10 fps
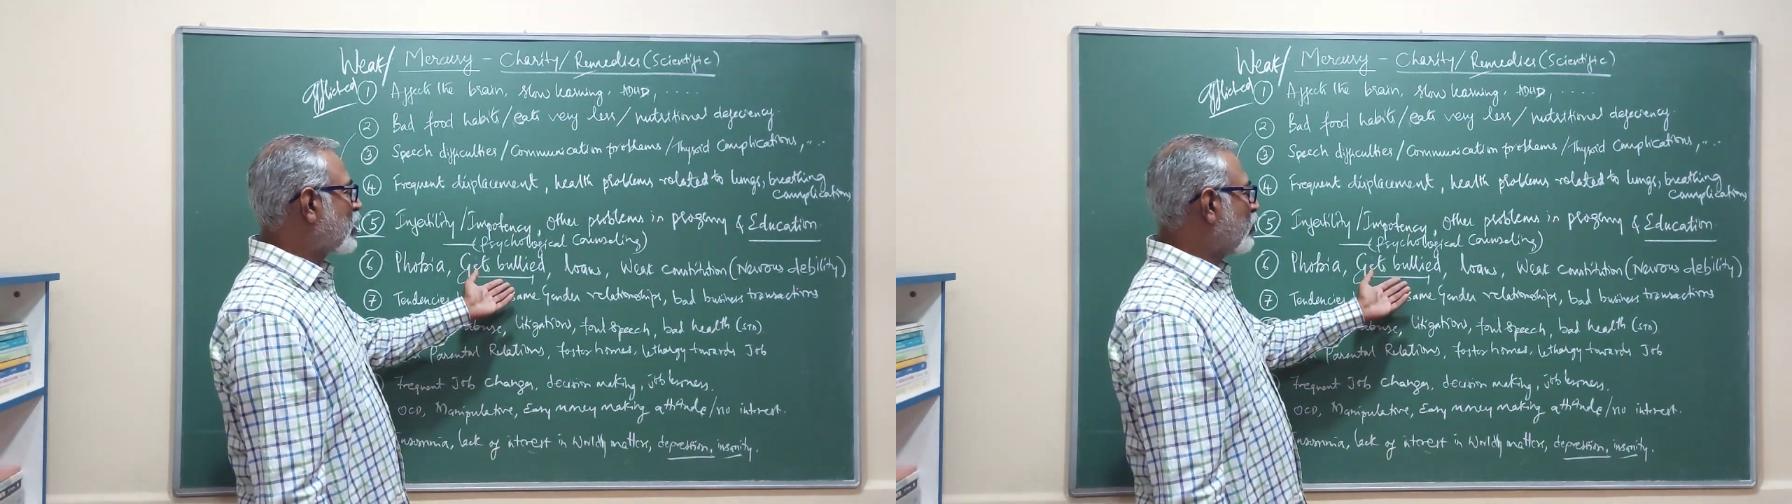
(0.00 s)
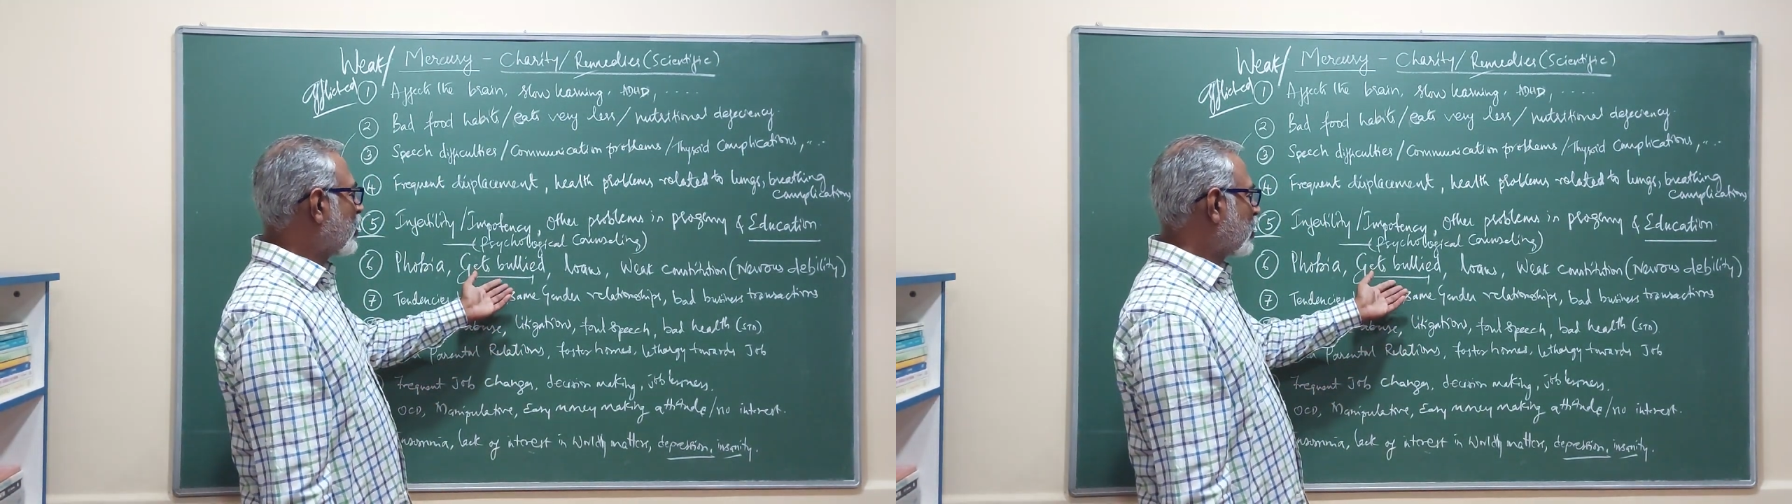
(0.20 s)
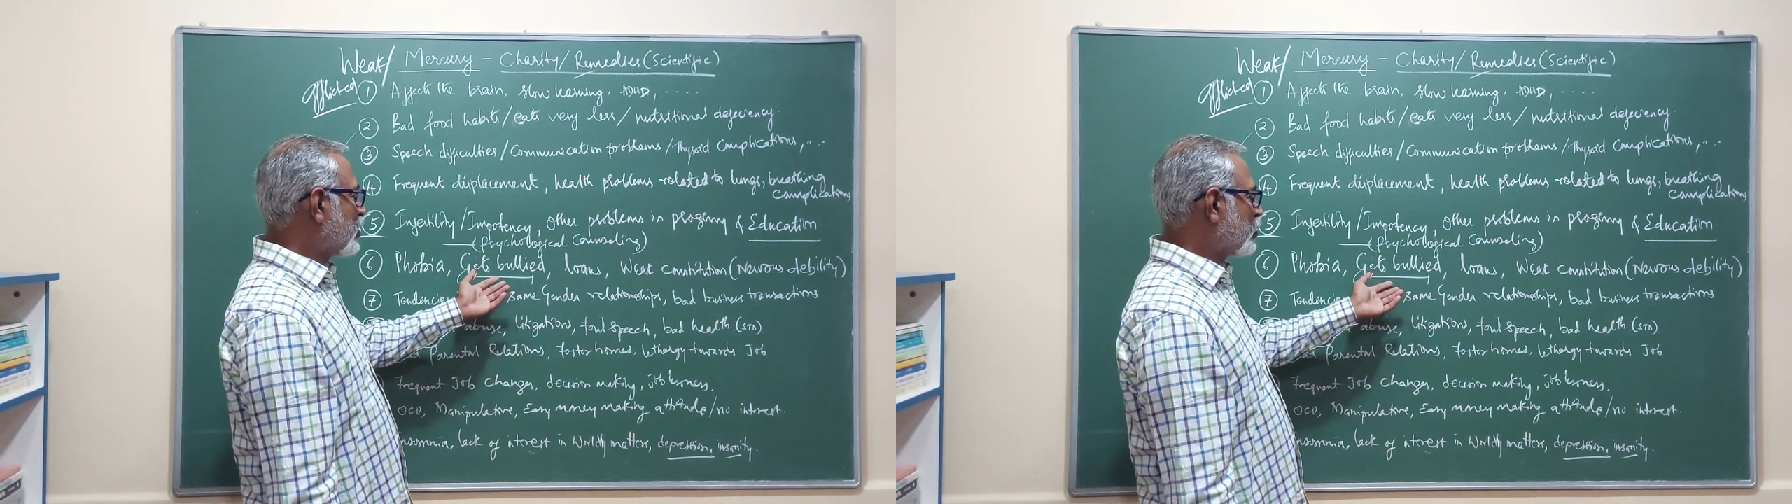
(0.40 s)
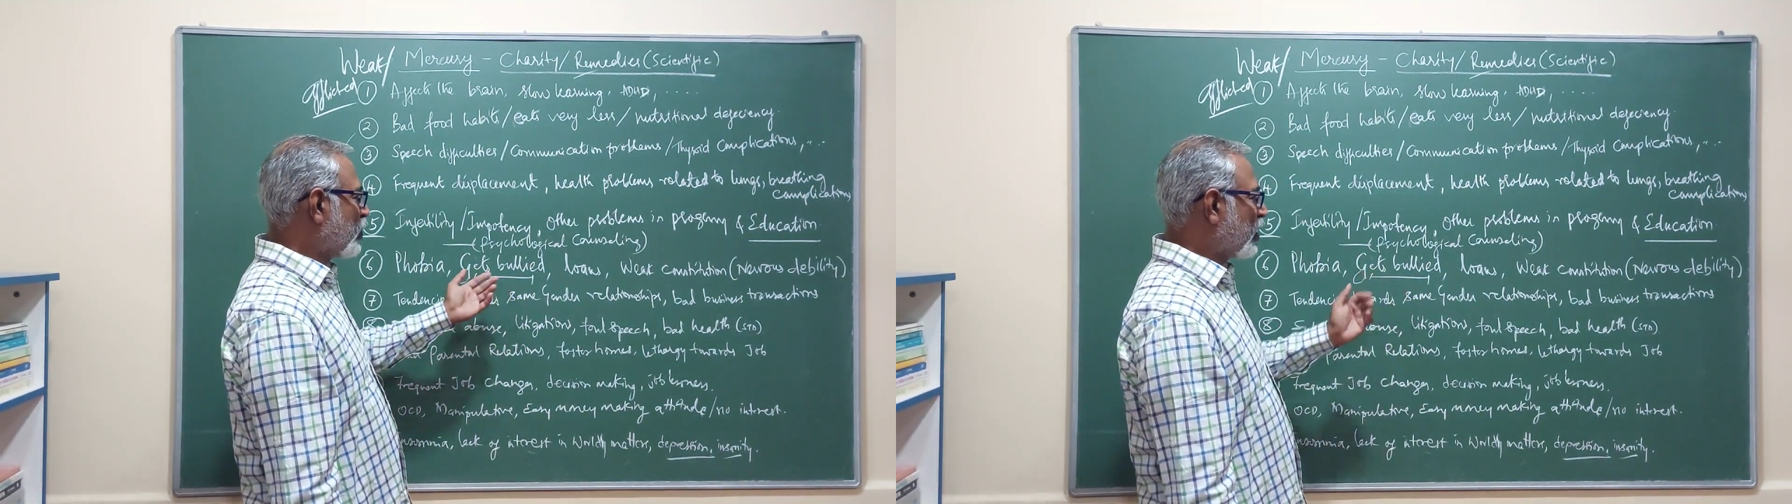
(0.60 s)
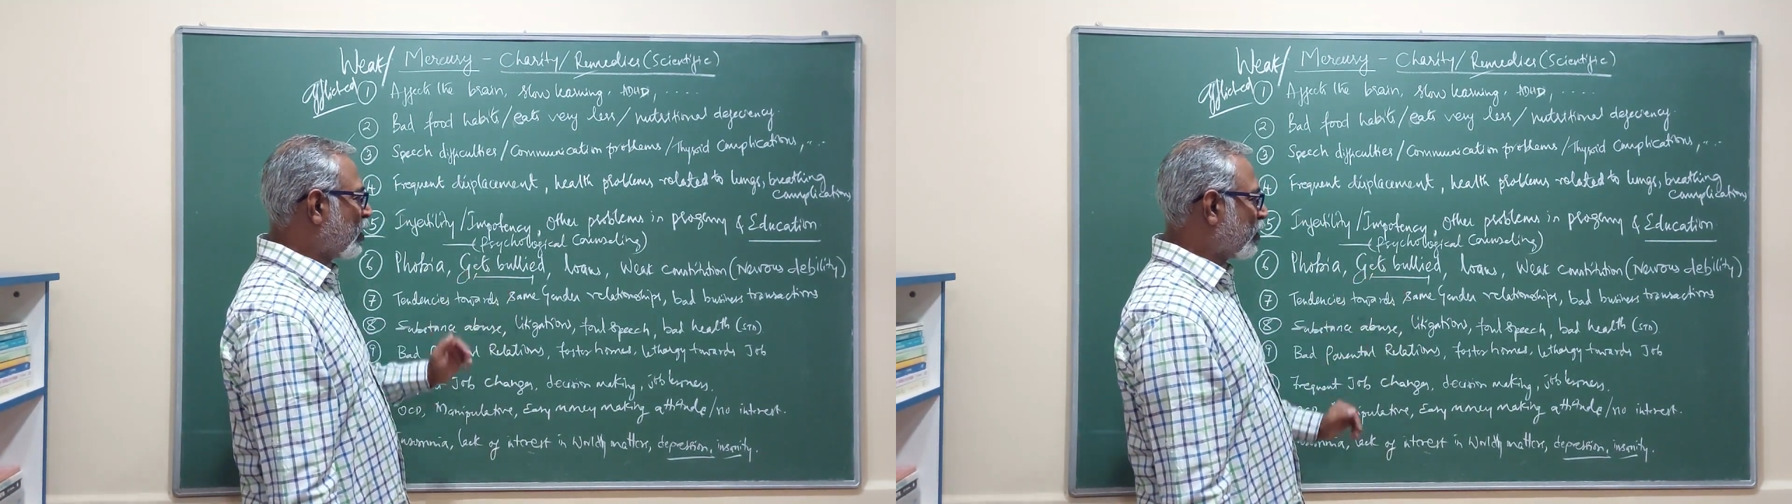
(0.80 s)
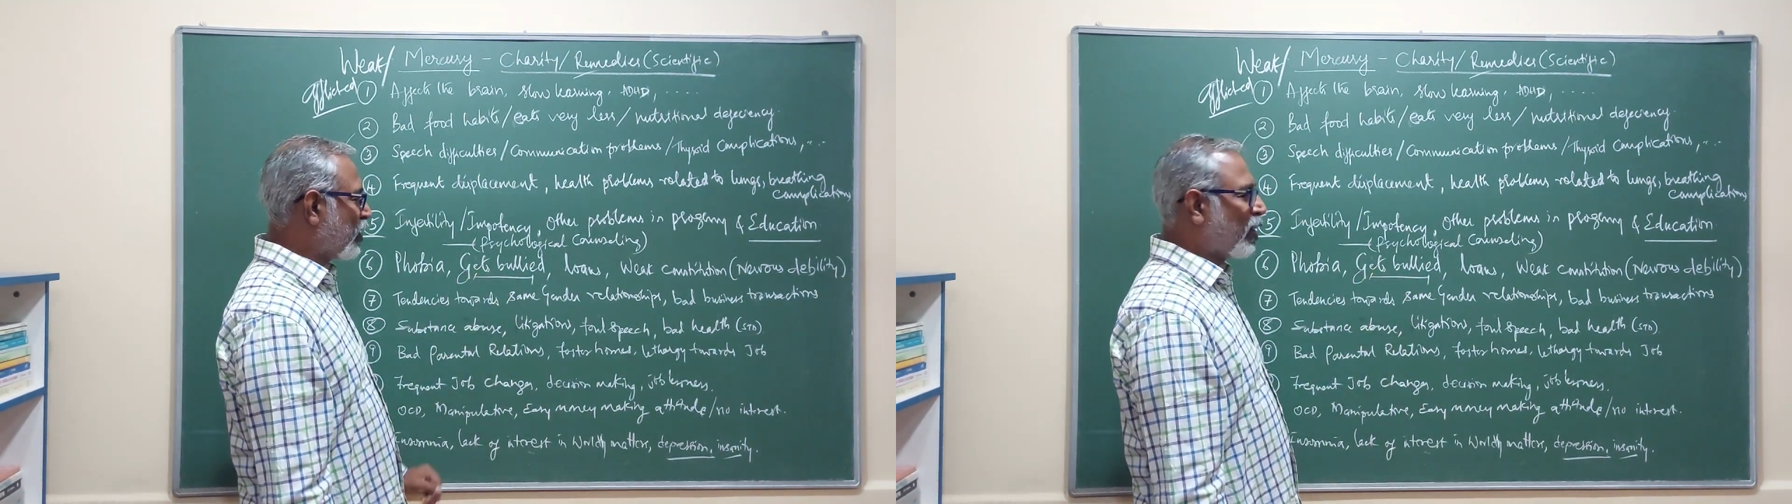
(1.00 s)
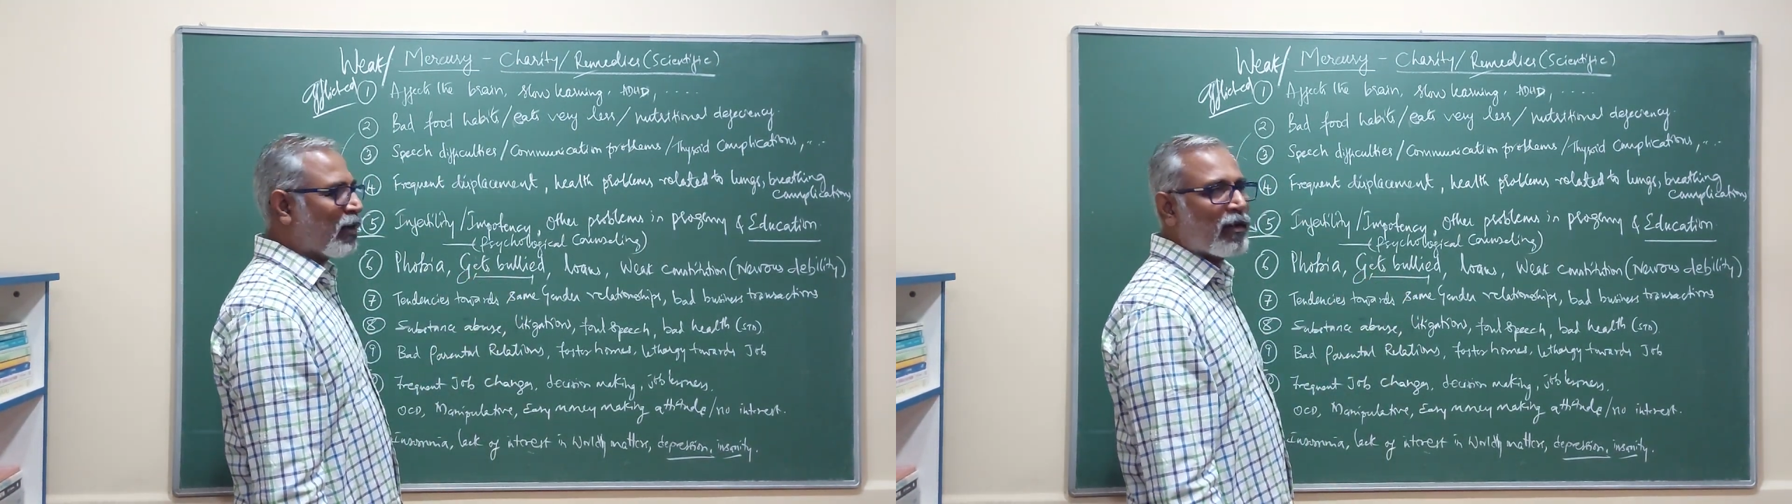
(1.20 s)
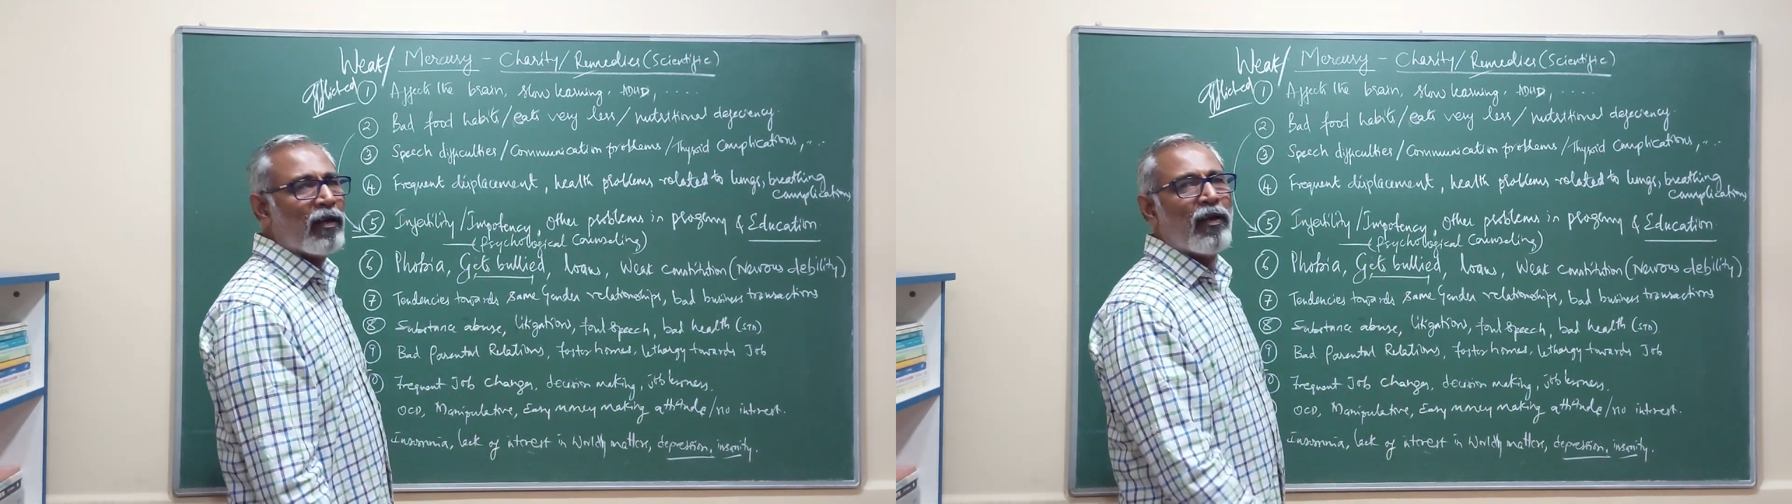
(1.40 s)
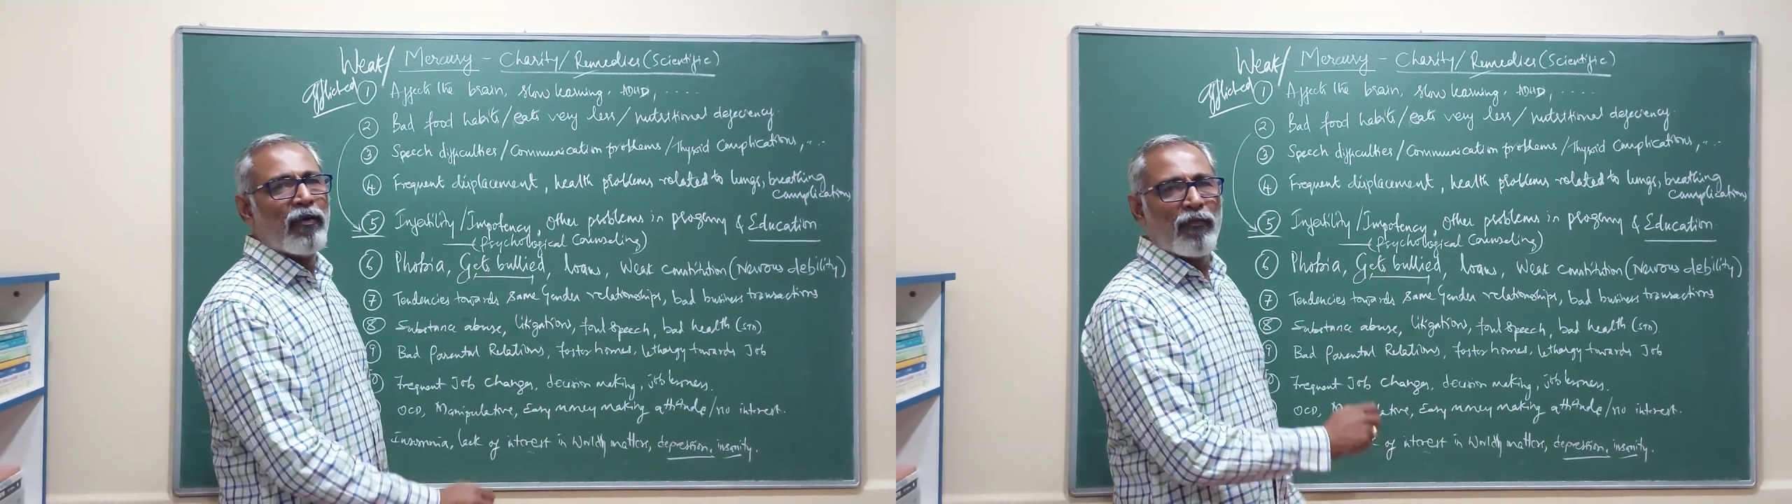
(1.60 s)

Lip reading: come under this particular thing, and